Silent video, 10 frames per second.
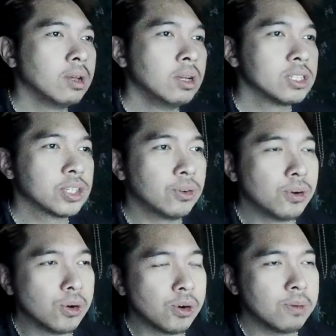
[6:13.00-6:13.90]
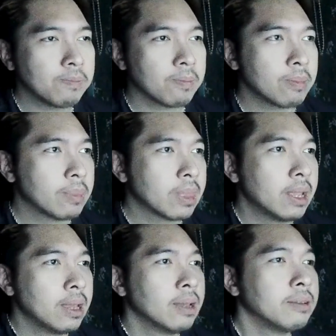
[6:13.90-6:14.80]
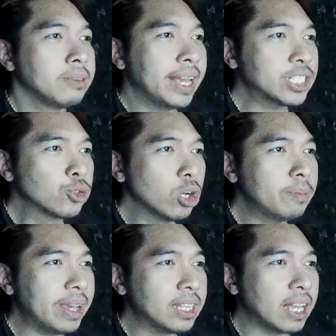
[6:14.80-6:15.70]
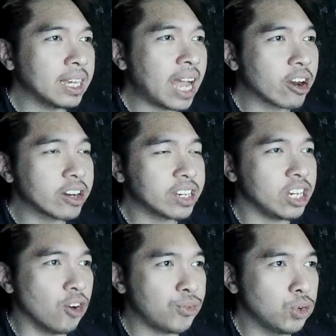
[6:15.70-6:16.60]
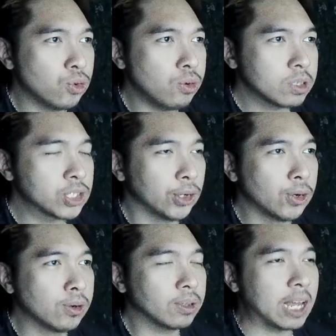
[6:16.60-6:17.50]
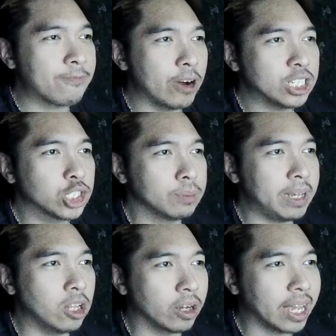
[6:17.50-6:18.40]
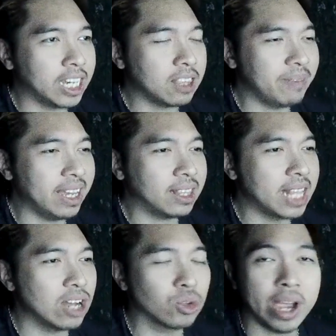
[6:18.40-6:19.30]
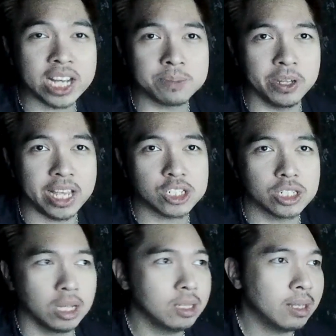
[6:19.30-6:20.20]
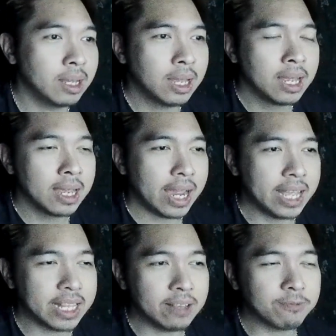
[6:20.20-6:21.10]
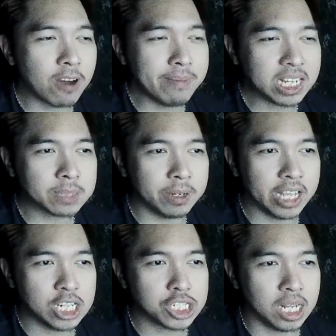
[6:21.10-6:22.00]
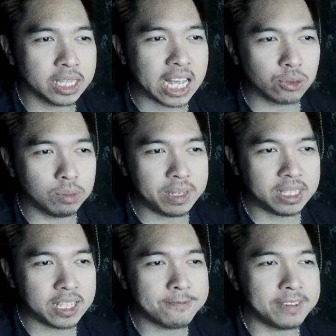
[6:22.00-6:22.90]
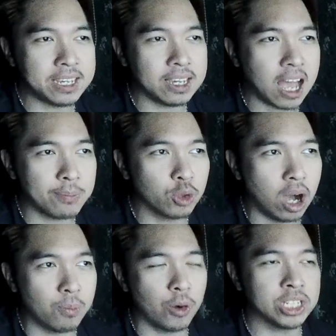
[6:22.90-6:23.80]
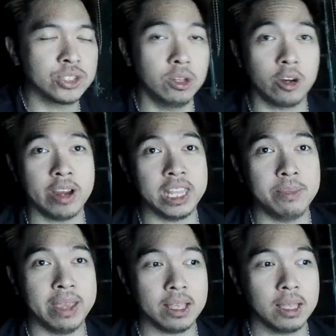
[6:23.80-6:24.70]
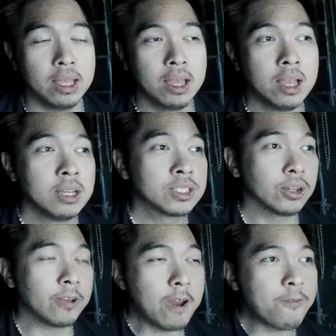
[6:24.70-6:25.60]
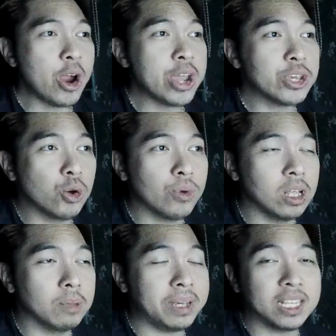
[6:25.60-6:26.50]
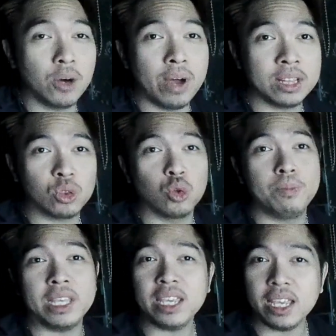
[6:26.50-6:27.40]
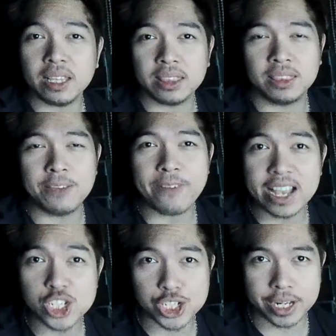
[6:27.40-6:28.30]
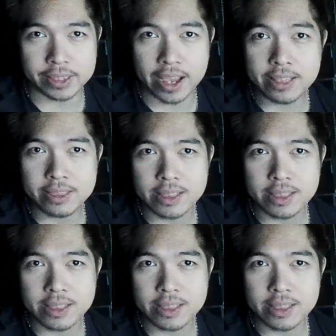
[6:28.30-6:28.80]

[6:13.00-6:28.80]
So this will be the hierarchy of U. So the first should be logarithmic down to exponential. And then from exponential, that would be dv up to upwards to logarithmic. So therefore, U will be the one to be differentiated.